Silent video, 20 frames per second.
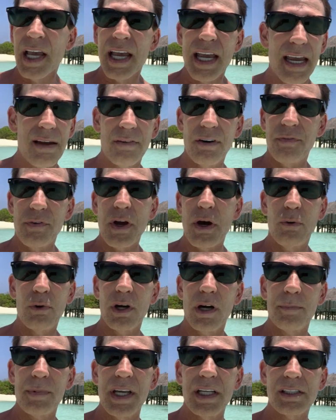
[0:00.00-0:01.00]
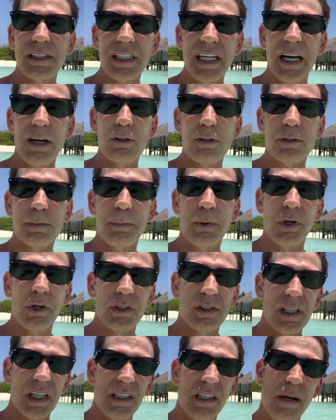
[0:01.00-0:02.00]
Even if you don't want to be a
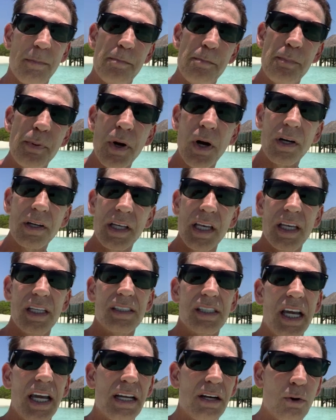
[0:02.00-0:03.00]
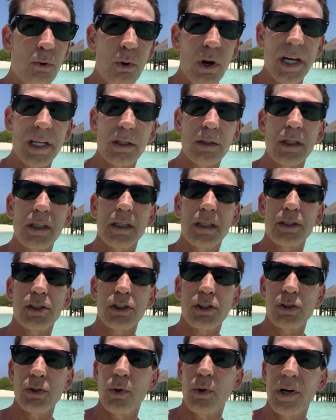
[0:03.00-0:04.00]
salesperson, the book is a quick little
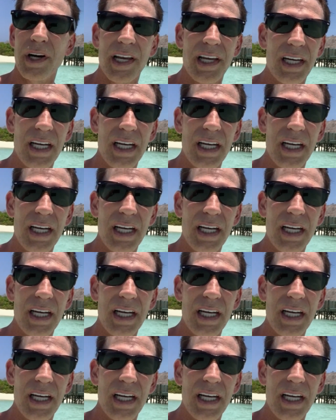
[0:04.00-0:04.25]
story,